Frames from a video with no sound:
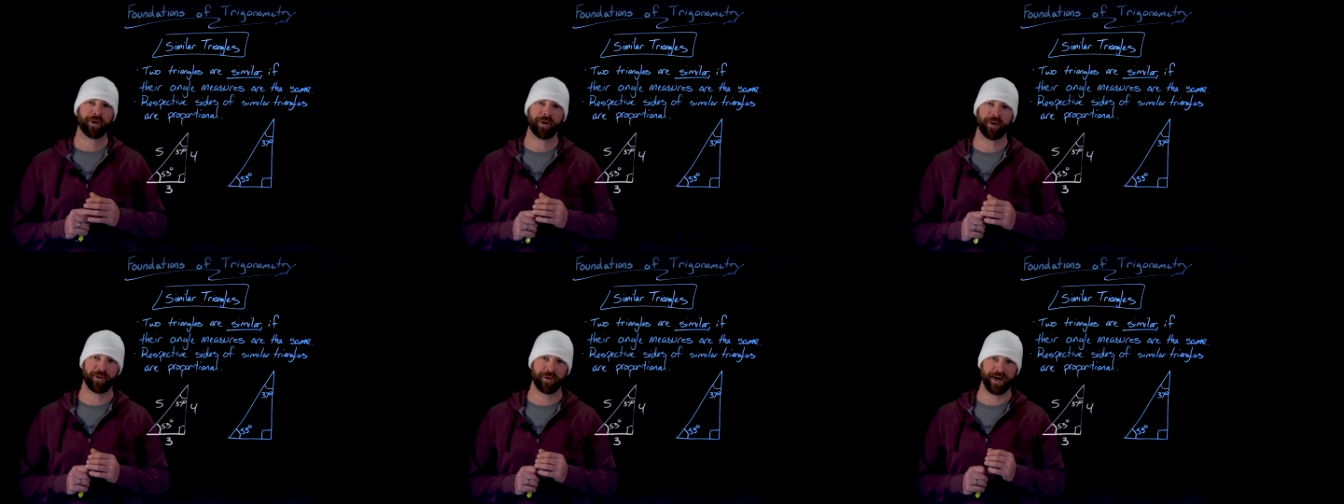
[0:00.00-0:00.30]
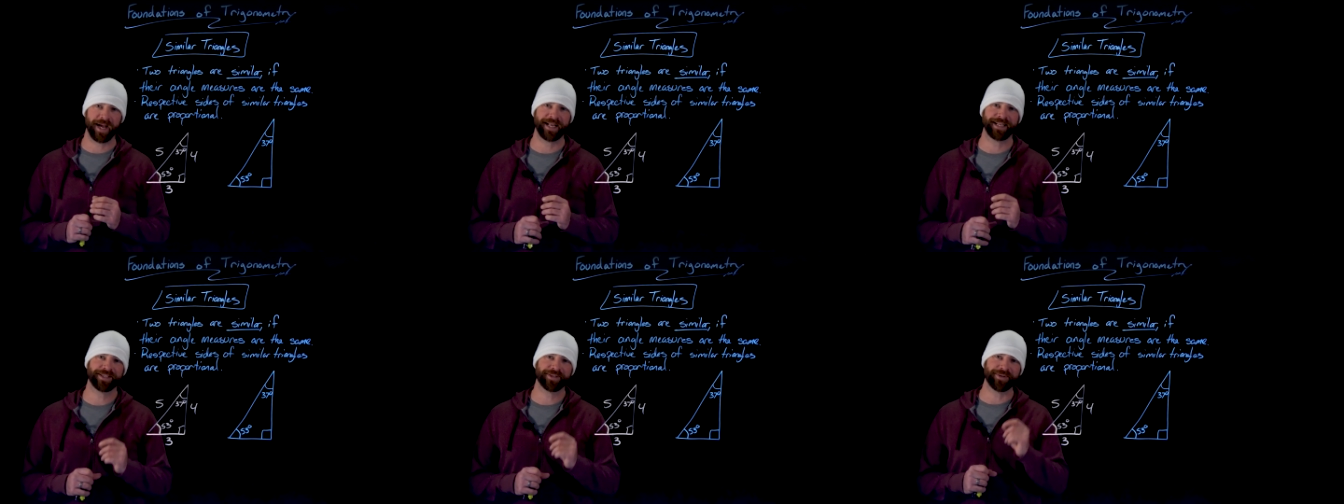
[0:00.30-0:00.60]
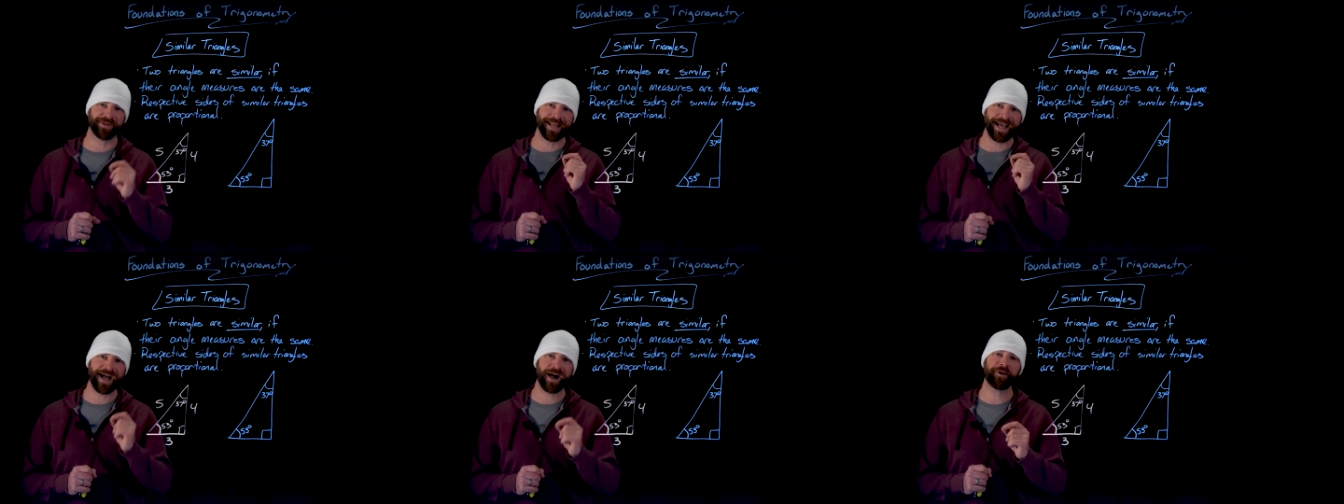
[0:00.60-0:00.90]
All right, so
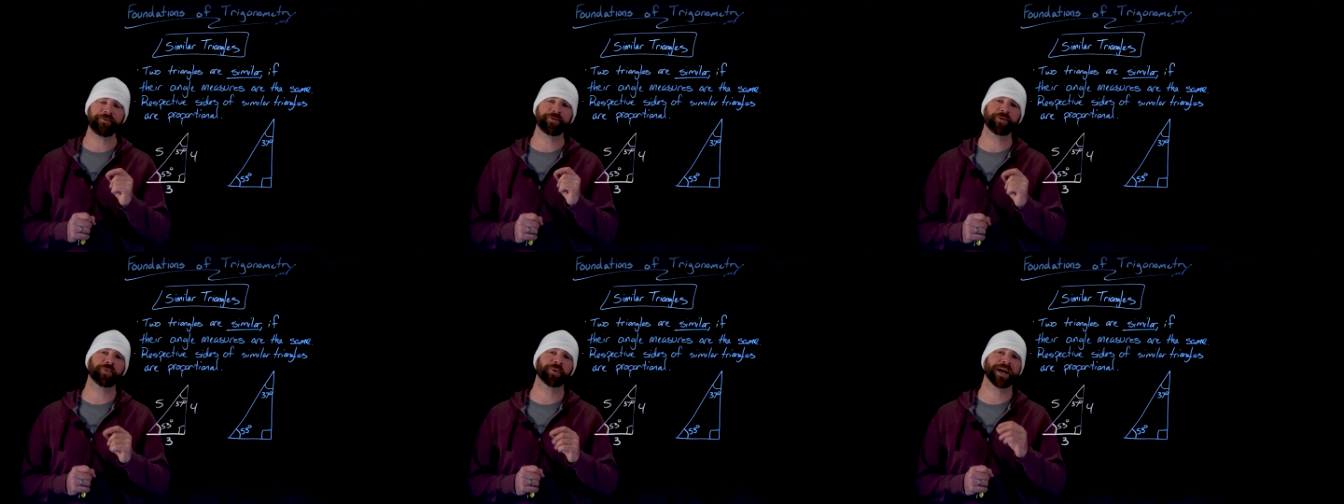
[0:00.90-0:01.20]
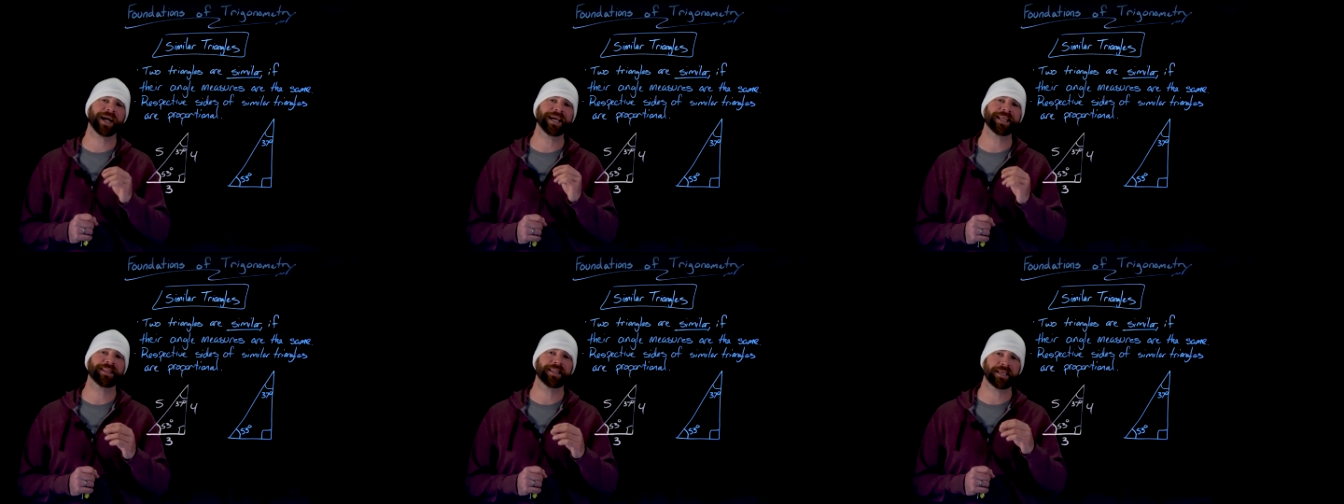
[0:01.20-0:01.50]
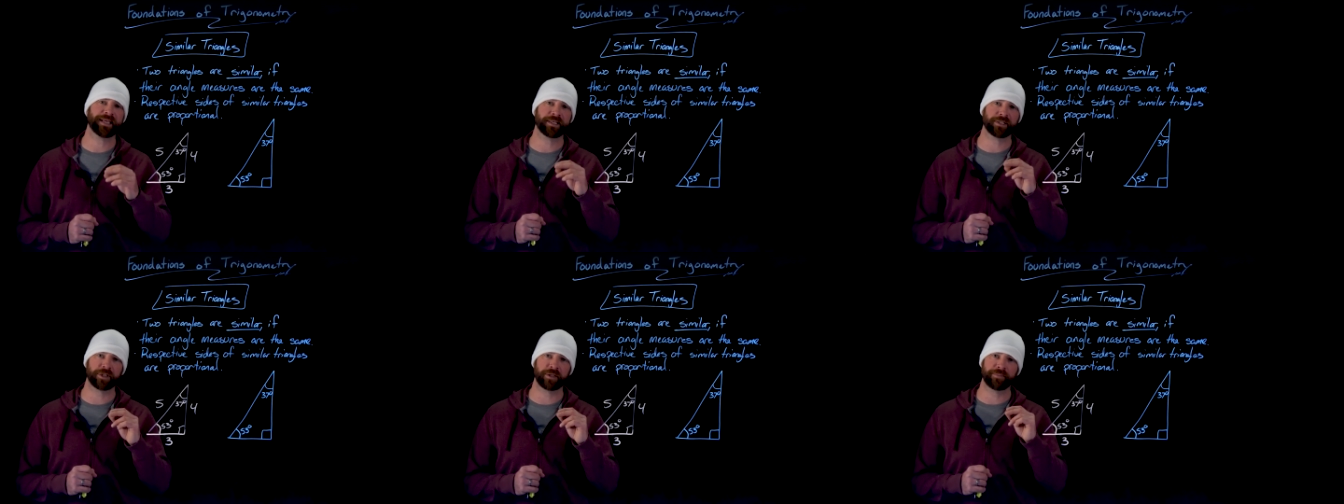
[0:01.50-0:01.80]
now for what I
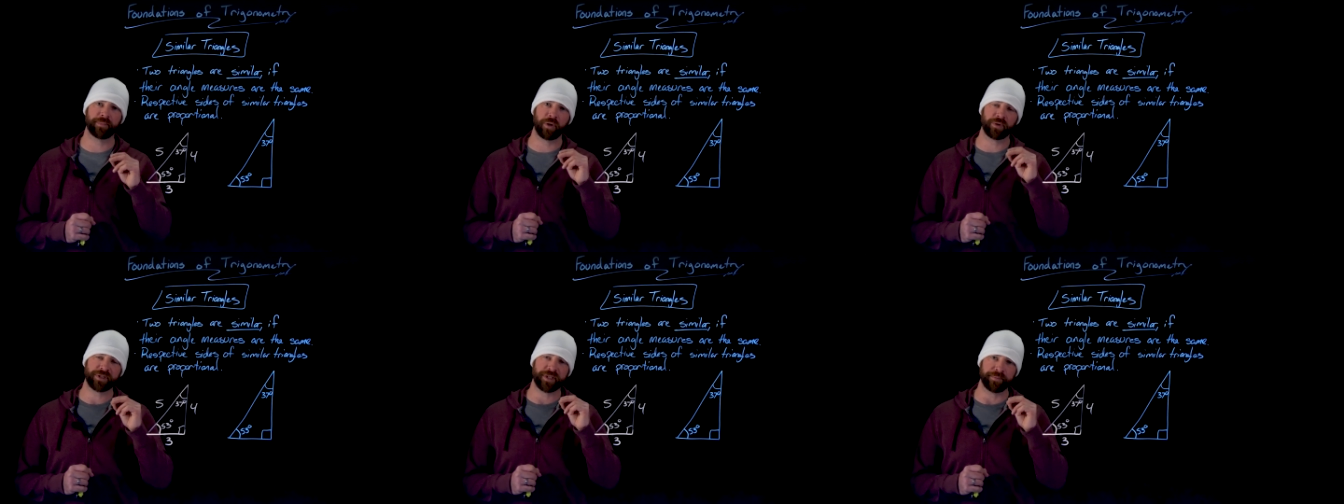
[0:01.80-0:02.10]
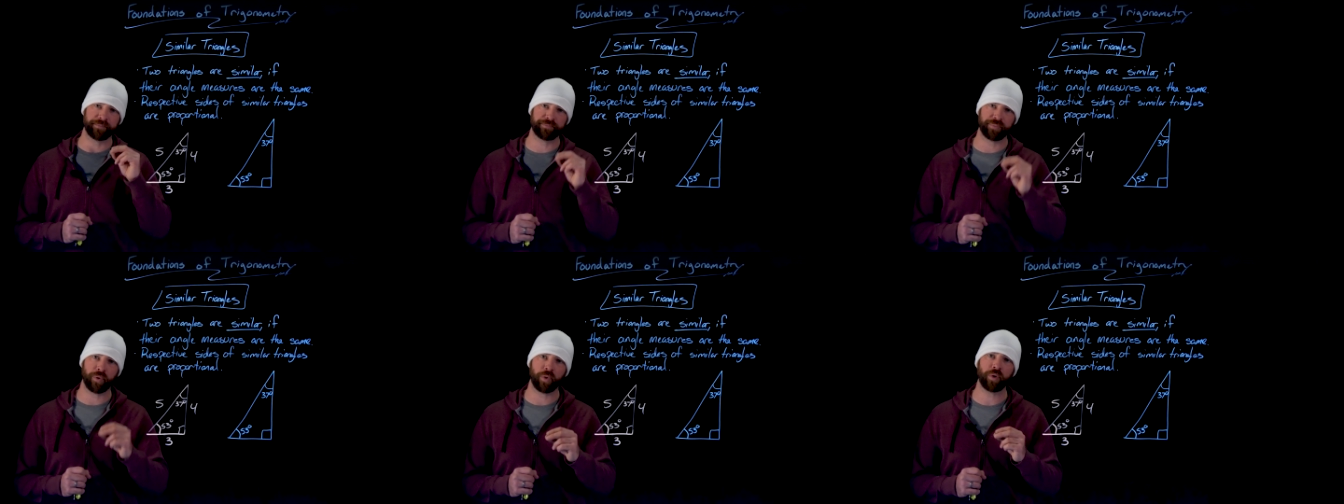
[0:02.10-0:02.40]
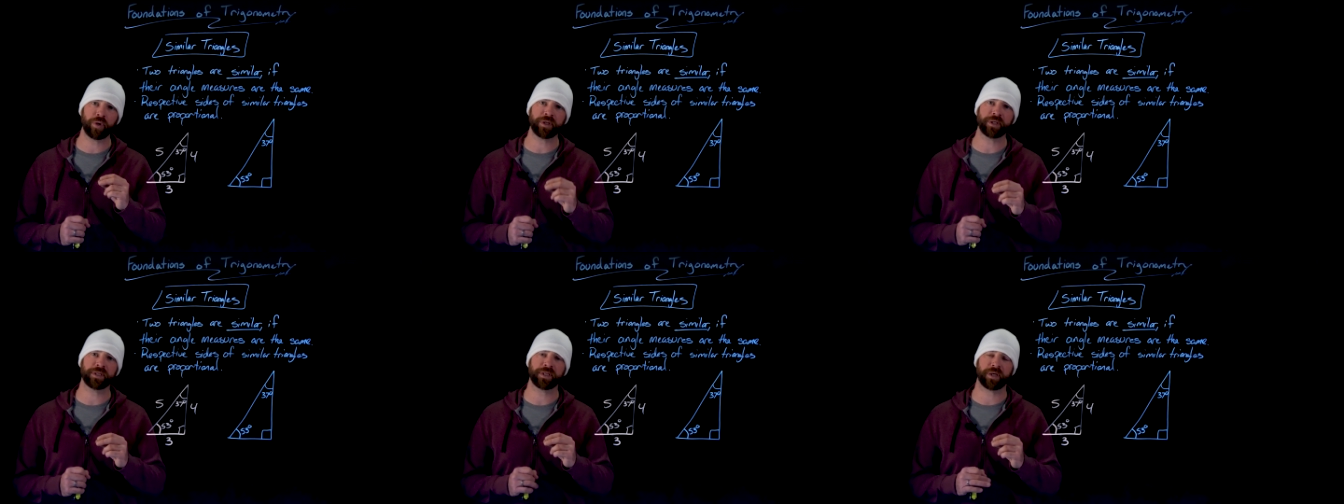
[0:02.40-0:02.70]
think is the most
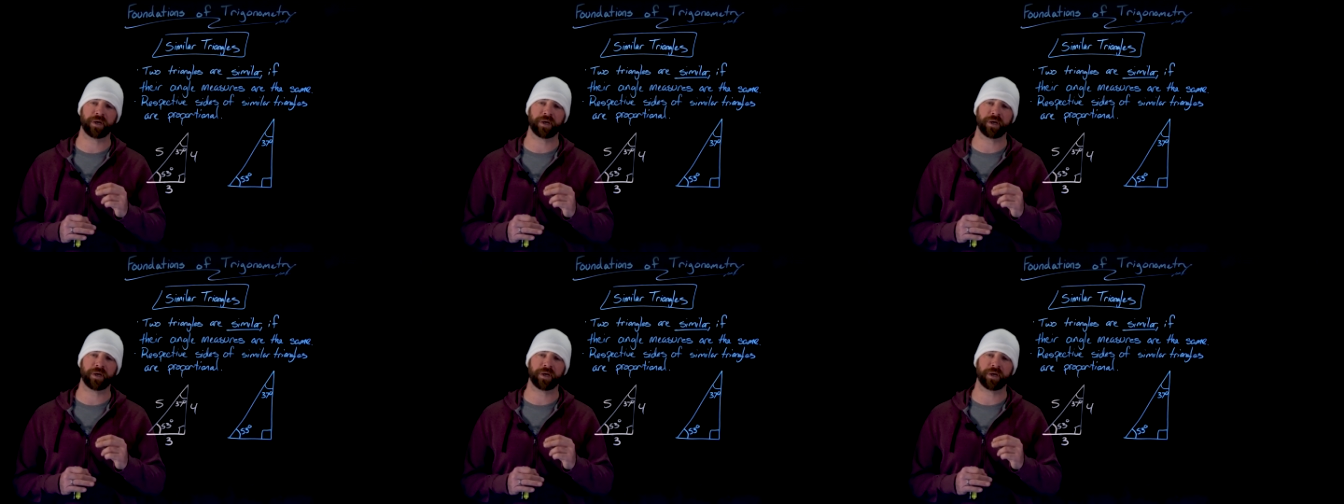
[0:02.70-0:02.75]
important